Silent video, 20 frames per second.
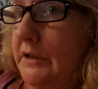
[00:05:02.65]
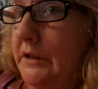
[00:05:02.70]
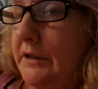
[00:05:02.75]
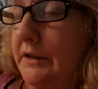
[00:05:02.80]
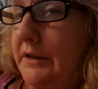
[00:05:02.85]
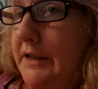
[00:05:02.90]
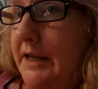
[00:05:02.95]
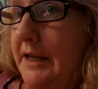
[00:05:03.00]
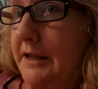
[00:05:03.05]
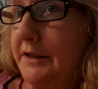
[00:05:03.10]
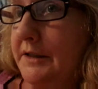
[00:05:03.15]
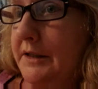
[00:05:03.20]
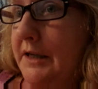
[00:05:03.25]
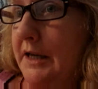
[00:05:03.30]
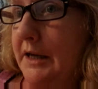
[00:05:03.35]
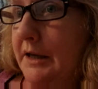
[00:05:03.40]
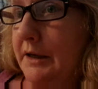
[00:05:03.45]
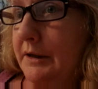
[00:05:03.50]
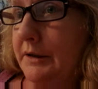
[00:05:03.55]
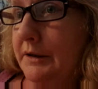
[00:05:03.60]
that,
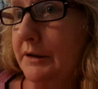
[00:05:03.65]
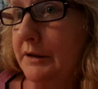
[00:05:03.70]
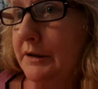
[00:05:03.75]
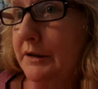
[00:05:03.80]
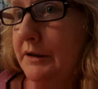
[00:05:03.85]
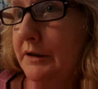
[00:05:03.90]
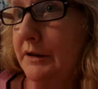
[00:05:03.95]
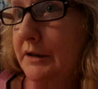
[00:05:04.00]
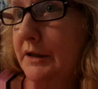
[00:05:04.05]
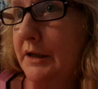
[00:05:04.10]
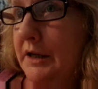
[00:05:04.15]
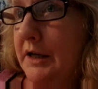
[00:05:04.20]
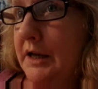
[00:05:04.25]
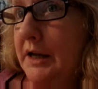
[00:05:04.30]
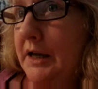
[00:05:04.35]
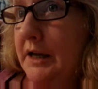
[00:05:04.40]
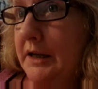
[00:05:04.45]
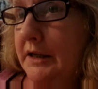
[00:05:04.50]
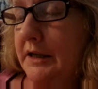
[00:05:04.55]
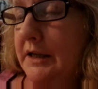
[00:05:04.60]
uh,
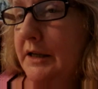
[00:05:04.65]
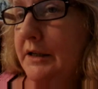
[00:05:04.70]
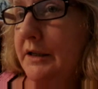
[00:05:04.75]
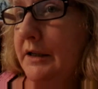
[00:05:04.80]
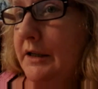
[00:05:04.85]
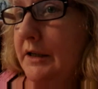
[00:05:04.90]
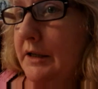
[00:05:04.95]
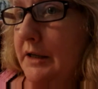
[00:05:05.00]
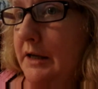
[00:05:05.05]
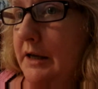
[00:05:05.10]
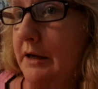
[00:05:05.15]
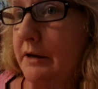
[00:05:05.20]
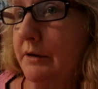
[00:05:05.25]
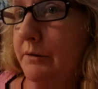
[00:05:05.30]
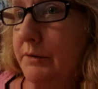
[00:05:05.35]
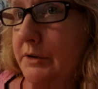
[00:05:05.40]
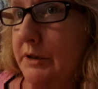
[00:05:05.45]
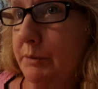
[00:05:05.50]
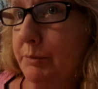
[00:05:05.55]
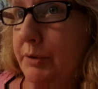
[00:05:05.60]
it, yeah, it
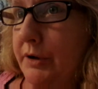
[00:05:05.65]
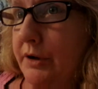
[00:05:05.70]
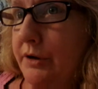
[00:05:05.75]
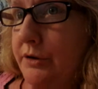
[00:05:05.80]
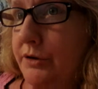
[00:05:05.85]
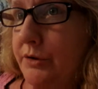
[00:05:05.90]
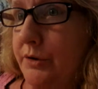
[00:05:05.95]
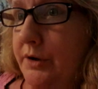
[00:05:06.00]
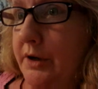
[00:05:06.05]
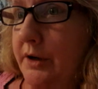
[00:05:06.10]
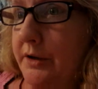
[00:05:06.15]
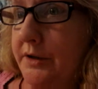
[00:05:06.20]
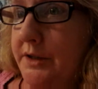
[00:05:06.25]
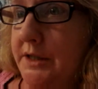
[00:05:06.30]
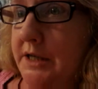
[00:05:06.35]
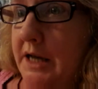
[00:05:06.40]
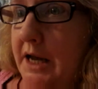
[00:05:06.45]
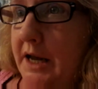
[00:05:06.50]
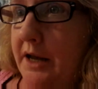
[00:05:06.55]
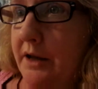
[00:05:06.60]
was a purgatorial
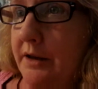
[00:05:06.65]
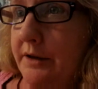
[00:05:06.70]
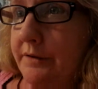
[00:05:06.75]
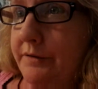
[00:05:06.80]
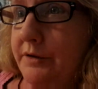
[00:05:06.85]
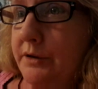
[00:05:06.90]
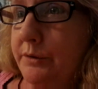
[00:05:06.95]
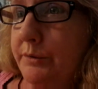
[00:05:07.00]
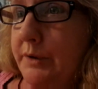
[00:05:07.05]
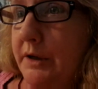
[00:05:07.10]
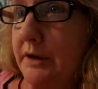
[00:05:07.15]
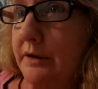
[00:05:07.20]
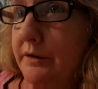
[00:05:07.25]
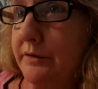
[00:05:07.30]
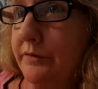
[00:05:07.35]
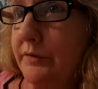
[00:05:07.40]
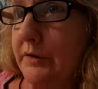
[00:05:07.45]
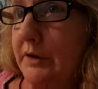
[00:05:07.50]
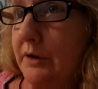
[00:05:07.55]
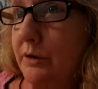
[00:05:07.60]
style, if you
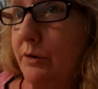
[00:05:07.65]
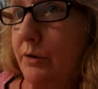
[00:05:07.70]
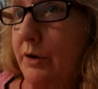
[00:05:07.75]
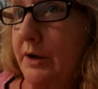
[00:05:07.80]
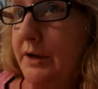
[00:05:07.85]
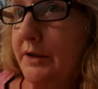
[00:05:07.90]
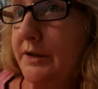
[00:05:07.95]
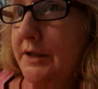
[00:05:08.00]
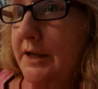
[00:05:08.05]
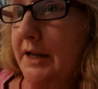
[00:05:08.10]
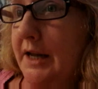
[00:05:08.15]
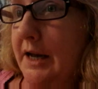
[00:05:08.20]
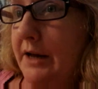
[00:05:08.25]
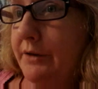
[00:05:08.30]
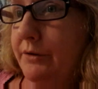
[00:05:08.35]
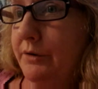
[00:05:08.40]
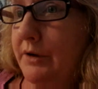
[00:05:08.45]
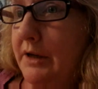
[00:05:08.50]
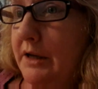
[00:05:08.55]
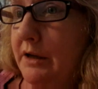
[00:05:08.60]
will, according to
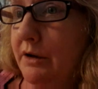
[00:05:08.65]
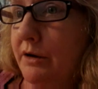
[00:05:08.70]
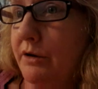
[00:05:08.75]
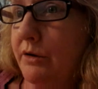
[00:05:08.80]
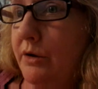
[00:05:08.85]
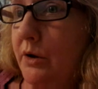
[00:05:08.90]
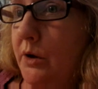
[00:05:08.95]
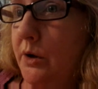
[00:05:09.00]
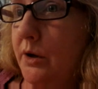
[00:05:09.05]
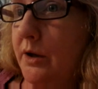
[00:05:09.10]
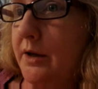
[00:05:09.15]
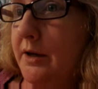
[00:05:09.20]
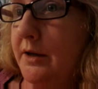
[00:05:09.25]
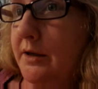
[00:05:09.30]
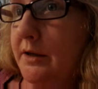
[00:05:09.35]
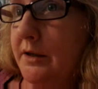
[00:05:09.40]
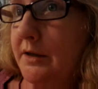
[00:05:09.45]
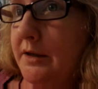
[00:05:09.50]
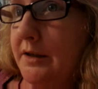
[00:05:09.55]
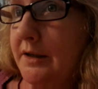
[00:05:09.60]
Catherine Ann Clark.
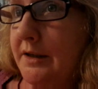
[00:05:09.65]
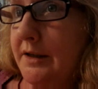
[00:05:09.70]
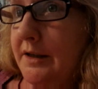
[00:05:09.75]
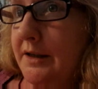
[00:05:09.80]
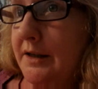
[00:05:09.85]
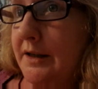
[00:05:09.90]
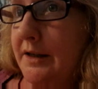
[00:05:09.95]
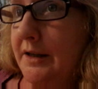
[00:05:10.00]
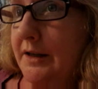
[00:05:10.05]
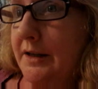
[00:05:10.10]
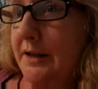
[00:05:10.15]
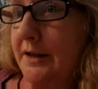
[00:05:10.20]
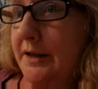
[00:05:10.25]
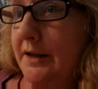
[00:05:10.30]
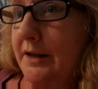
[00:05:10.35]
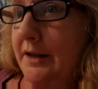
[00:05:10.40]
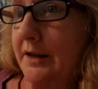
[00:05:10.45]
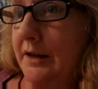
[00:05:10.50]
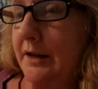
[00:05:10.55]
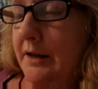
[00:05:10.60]

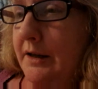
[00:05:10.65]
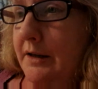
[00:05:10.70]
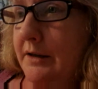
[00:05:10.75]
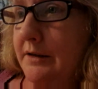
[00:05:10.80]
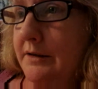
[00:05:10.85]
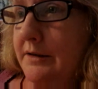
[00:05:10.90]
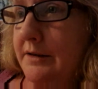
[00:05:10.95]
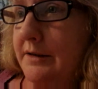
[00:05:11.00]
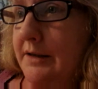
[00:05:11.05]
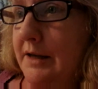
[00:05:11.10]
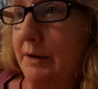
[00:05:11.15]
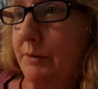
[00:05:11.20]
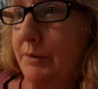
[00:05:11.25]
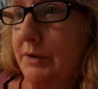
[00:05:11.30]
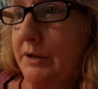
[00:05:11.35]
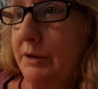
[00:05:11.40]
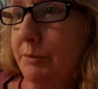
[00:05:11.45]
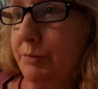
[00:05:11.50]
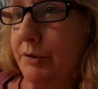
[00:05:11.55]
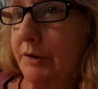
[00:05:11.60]
And that
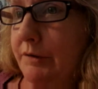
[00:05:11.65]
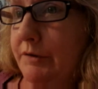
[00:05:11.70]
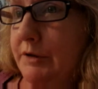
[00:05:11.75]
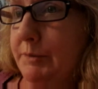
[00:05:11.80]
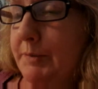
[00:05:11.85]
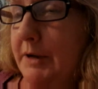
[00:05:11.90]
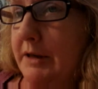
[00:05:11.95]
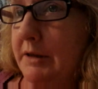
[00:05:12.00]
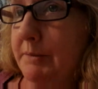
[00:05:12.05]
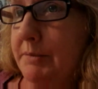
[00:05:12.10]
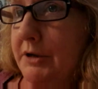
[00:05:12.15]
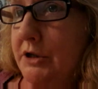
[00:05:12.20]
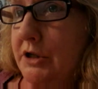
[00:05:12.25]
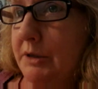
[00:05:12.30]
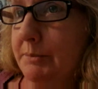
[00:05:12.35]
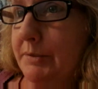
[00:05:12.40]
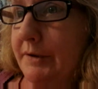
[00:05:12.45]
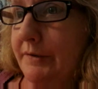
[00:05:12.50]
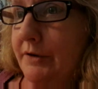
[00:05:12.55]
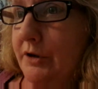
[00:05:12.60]
was approved by the
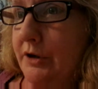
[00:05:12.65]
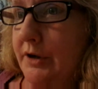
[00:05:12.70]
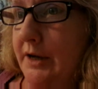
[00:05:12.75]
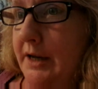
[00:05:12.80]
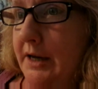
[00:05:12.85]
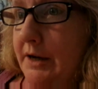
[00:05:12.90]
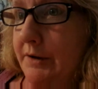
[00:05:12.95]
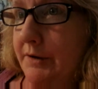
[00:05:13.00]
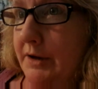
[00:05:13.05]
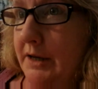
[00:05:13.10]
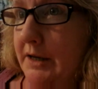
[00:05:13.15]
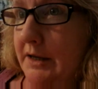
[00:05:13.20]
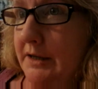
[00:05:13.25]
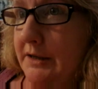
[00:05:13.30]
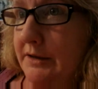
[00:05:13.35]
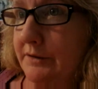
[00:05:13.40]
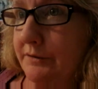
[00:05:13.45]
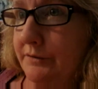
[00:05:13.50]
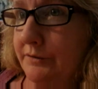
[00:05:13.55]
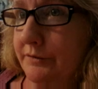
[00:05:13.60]
bishop of her area
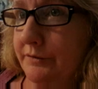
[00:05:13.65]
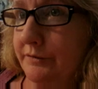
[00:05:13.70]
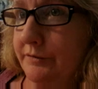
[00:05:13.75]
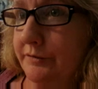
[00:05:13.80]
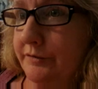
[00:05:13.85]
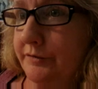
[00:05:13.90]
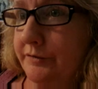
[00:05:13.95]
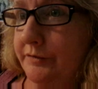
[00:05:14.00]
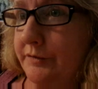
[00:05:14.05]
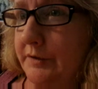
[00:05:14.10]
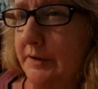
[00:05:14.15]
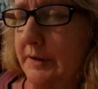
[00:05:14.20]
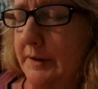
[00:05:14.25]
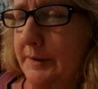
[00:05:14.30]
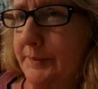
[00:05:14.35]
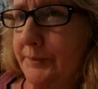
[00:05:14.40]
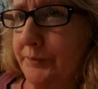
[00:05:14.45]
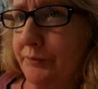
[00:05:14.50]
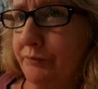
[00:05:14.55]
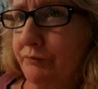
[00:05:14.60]
in
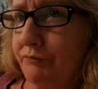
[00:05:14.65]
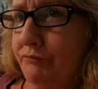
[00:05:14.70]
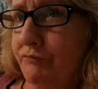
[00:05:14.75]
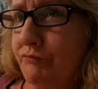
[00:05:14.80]
um,